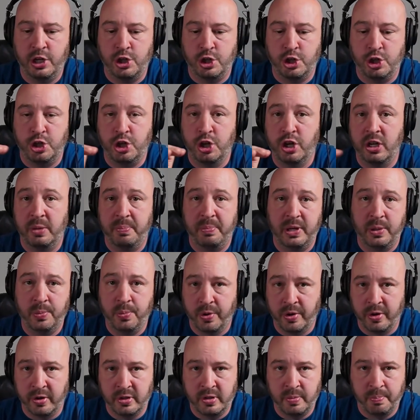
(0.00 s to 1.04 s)
should be
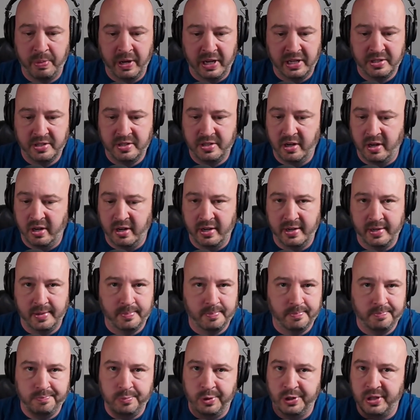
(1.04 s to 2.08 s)
worth based
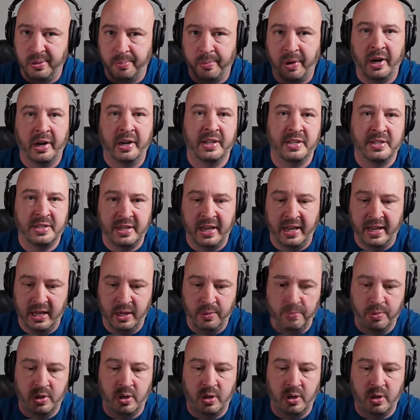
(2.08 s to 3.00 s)
on what the market's saying,